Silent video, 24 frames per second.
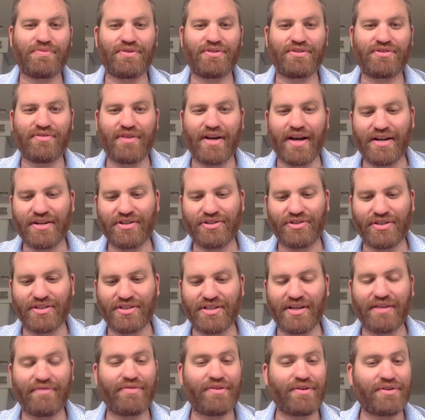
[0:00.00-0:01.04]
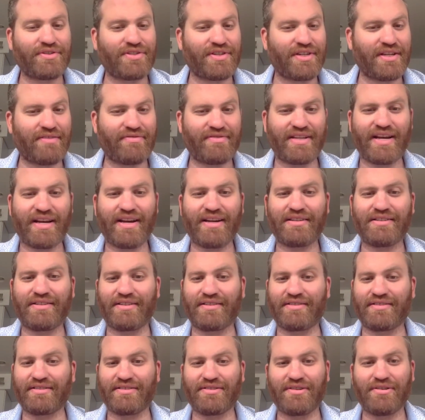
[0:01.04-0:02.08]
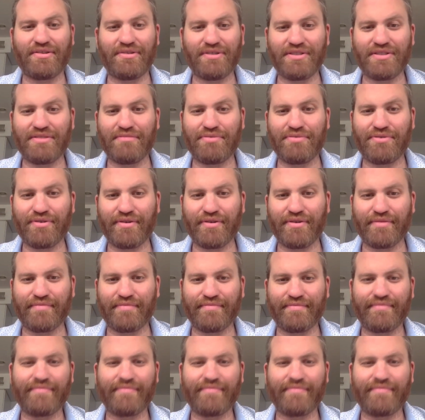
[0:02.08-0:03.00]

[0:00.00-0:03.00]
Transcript: more strategies, diversity of tactics. It's always important.